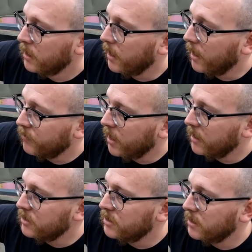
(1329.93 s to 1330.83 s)
And I've
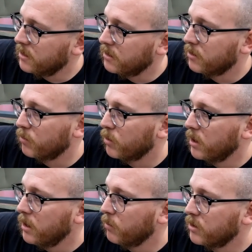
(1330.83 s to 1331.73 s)
got it set to
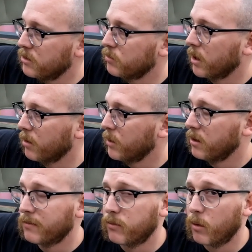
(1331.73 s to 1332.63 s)
three, which is
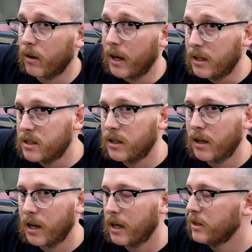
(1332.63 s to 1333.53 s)
recommended for 18
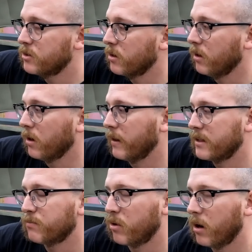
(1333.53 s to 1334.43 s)
gauge. So, you know,
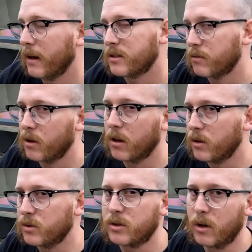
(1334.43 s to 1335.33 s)
that's, that's
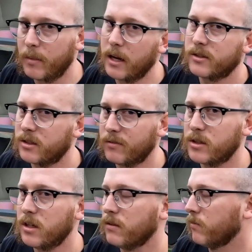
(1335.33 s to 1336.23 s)
close to about
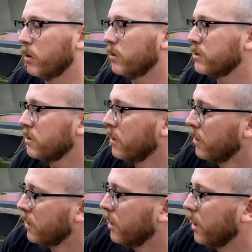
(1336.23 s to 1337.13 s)
17 volts.
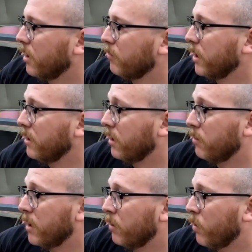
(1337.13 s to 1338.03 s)
Um, and then
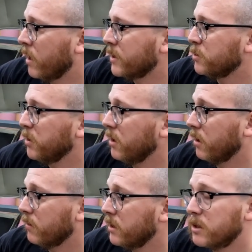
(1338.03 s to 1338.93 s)
on my wire speed
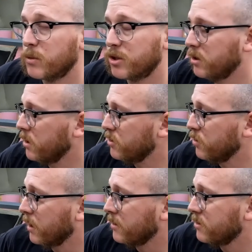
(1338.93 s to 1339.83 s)
on these machines,
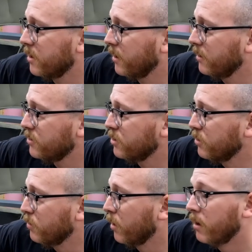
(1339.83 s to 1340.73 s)
you can set it
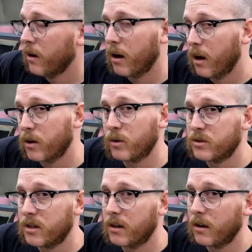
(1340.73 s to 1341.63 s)
to auto
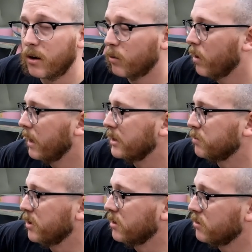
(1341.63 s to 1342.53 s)
set on your wire
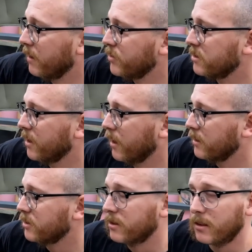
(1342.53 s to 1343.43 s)
speed. So I've just got,
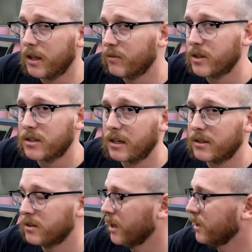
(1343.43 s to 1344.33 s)
I just leave this
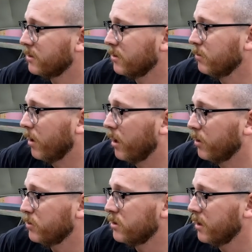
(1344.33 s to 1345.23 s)
thing set to
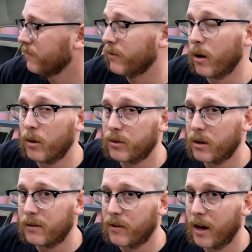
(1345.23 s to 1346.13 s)
auto set for
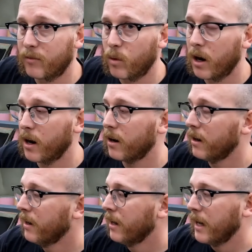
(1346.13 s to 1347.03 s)
035
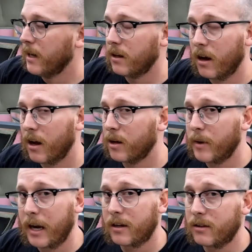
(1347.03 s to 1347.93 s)
wire and it
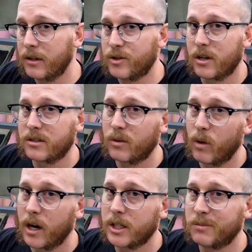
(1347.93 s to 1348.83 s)
automatically adjusts the
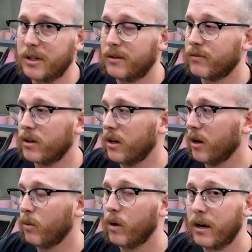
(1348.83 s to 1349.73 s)
wire speed for, you
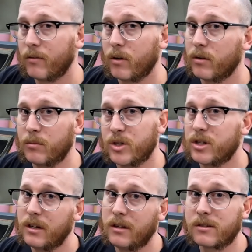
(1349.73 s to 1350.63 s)
know, whatever the
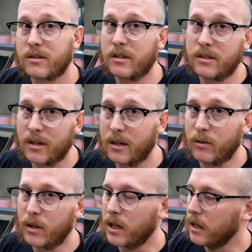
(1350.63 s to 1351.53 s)
machine sees that you
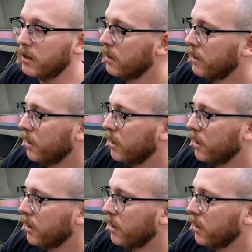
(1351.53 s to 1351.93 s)
need.